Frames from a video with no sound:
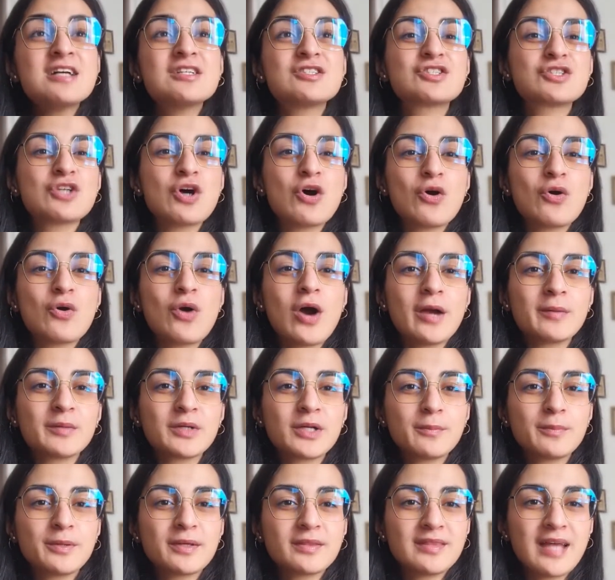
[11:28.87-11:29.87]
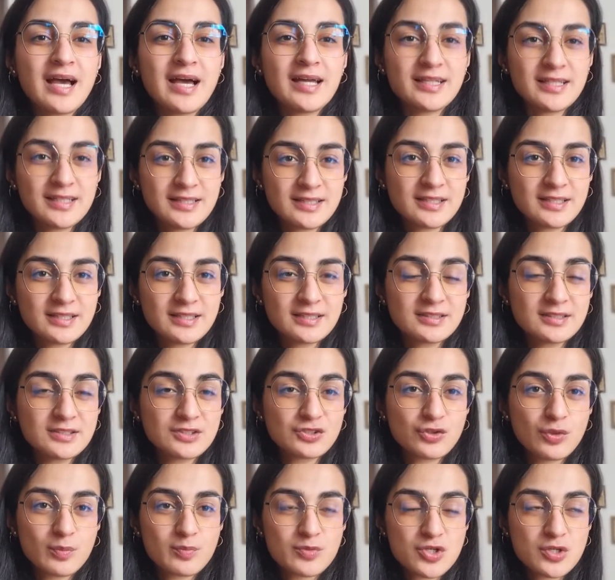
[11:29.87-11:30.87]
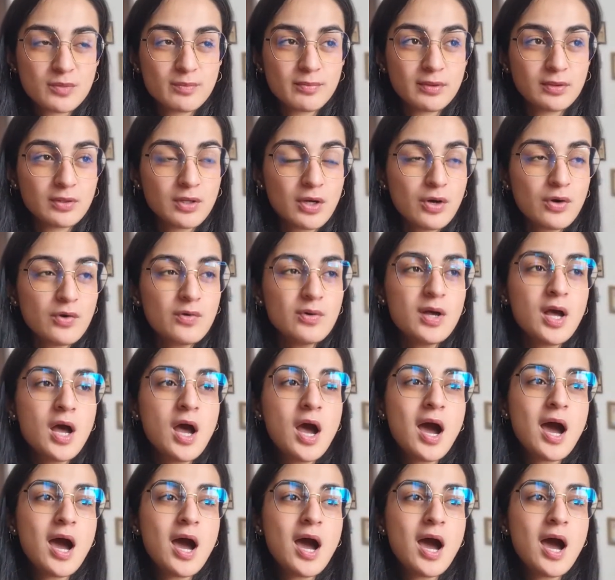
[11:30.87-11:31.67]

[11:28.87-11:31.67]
So I'm gonna put that in the description below.